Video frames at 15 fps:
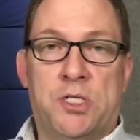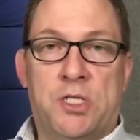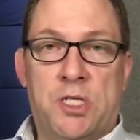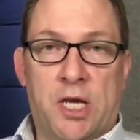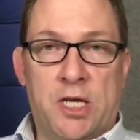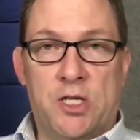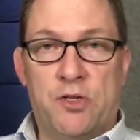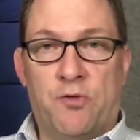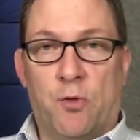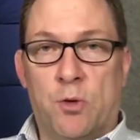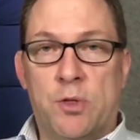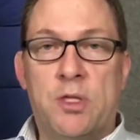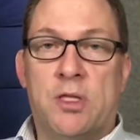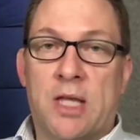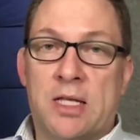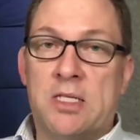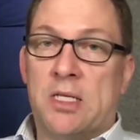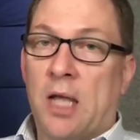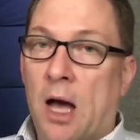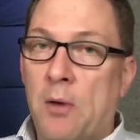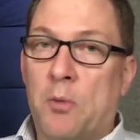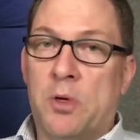as stage 4 that that's
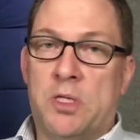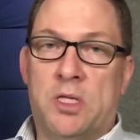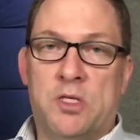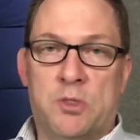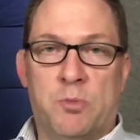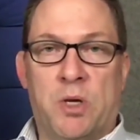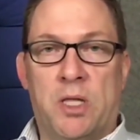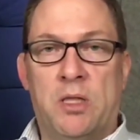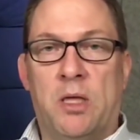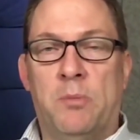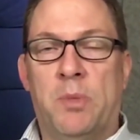not what this meant,